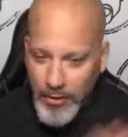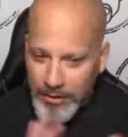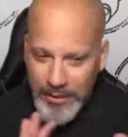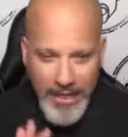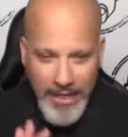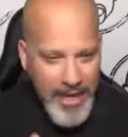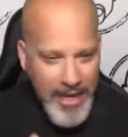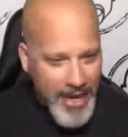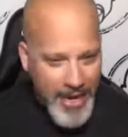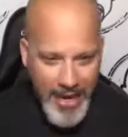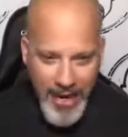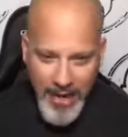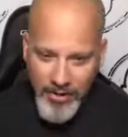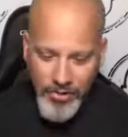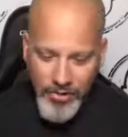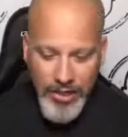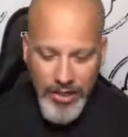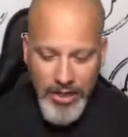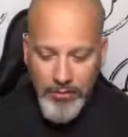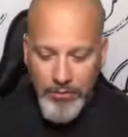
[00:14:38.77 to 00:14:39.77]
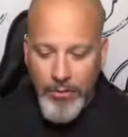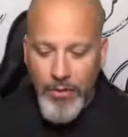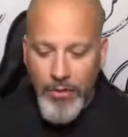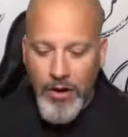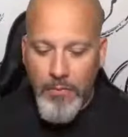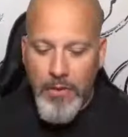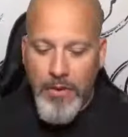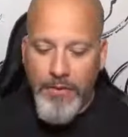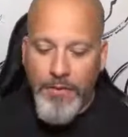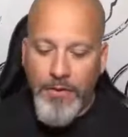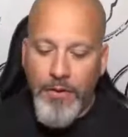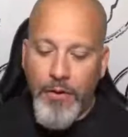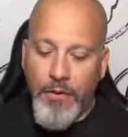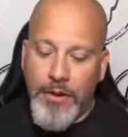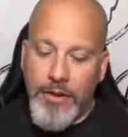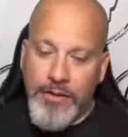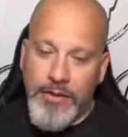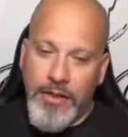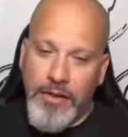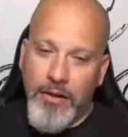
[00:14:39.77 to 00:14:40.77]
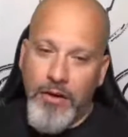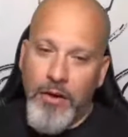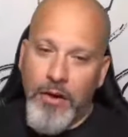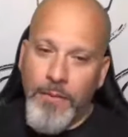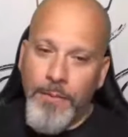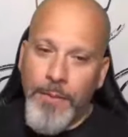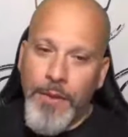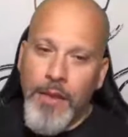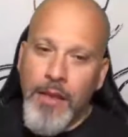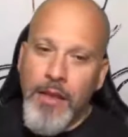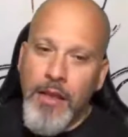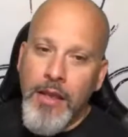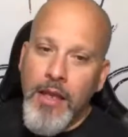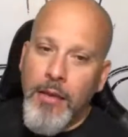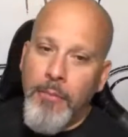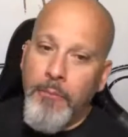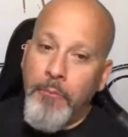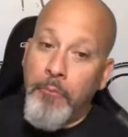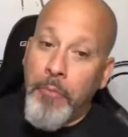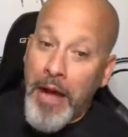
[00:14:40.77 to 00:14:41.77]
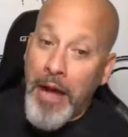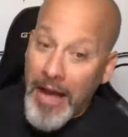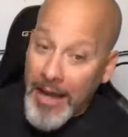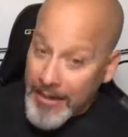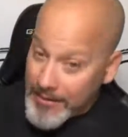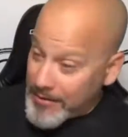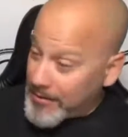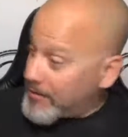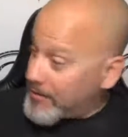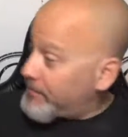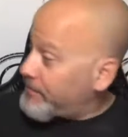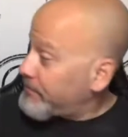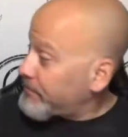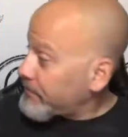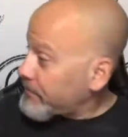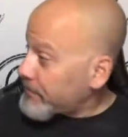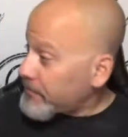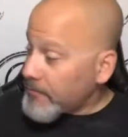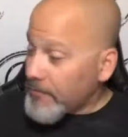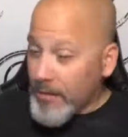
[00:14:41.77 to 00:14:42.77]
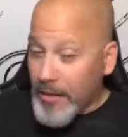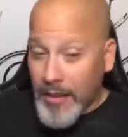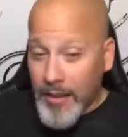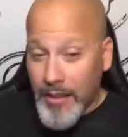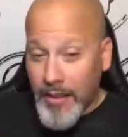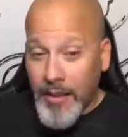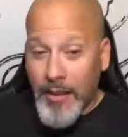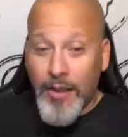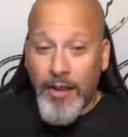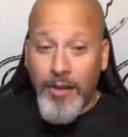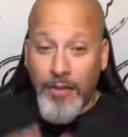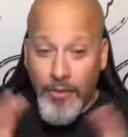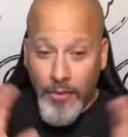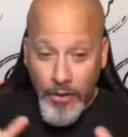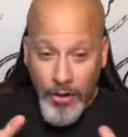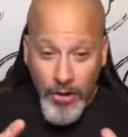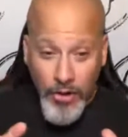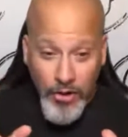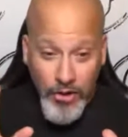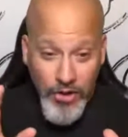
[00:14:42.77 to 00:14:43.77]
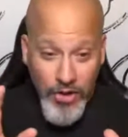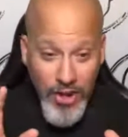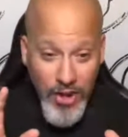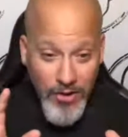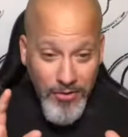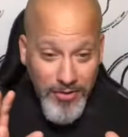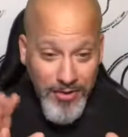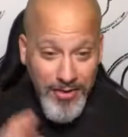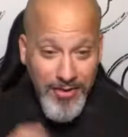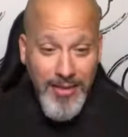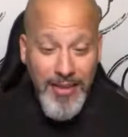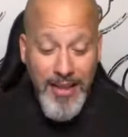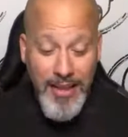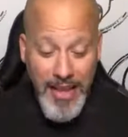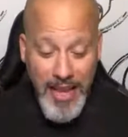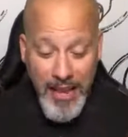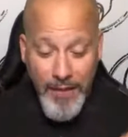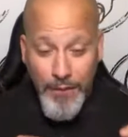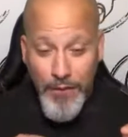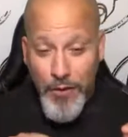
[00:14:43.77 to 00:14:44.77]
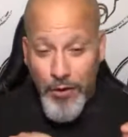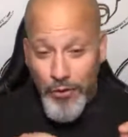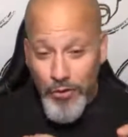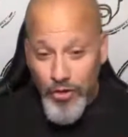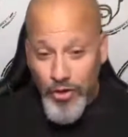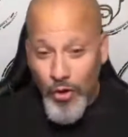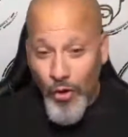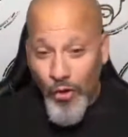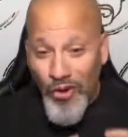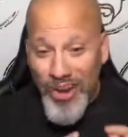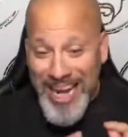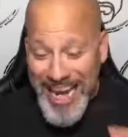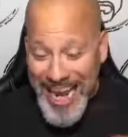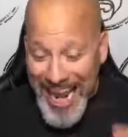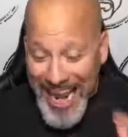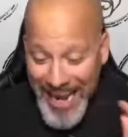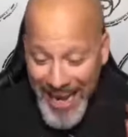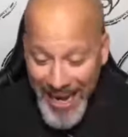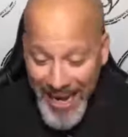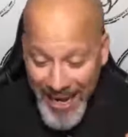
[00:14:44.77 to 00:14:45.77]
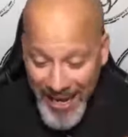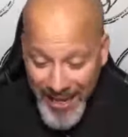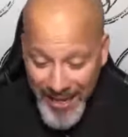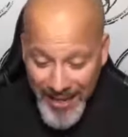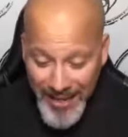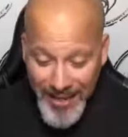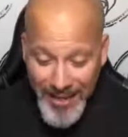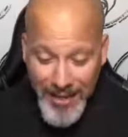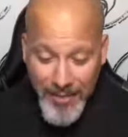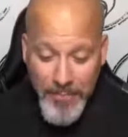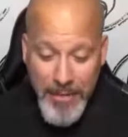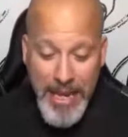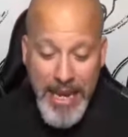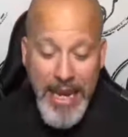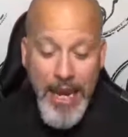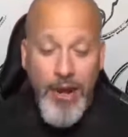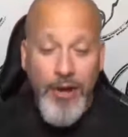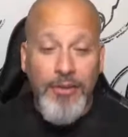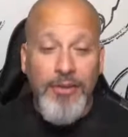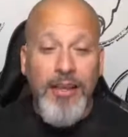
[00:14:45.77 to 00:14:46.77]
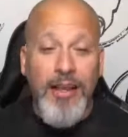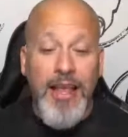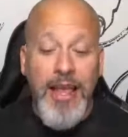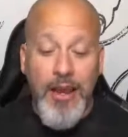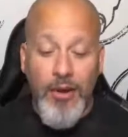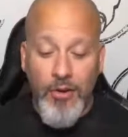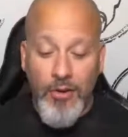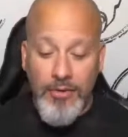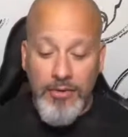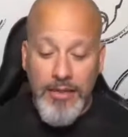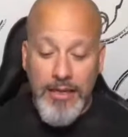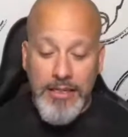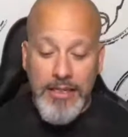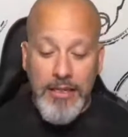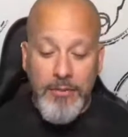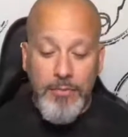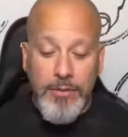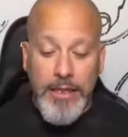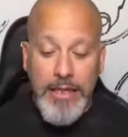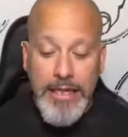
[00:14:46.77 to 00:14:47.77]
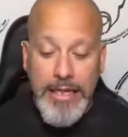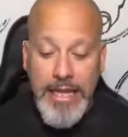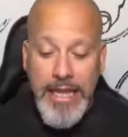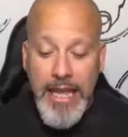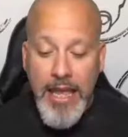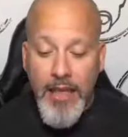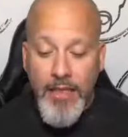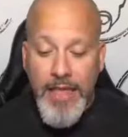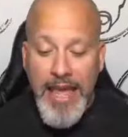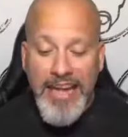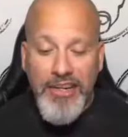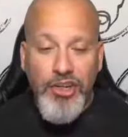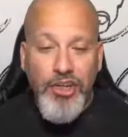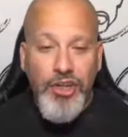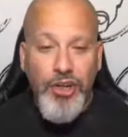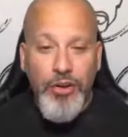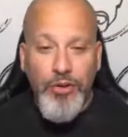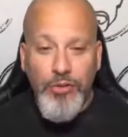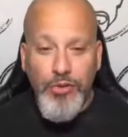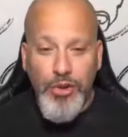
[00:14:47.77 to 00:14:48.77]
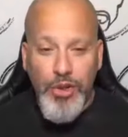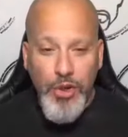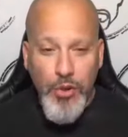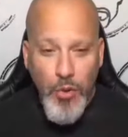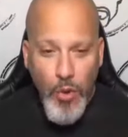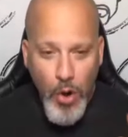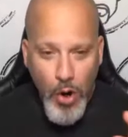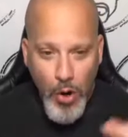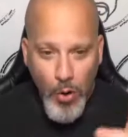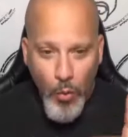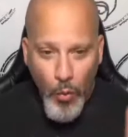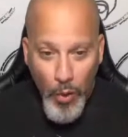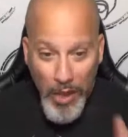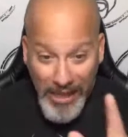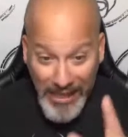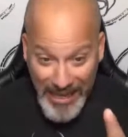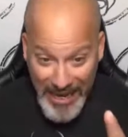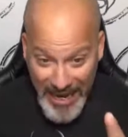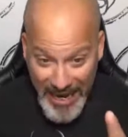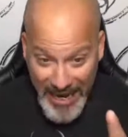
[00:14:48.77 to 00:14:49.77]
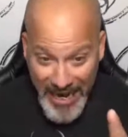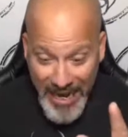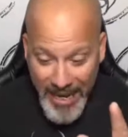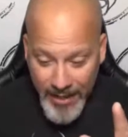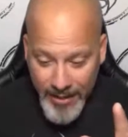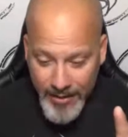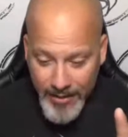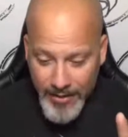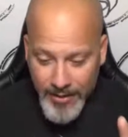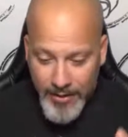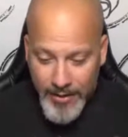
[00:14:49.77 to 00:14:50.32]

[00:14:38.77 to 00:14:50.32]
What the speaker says: Those aren't the INGs we want to be focusing on. But on a good note, if you're joining me here today on Discipline, that shows you are willing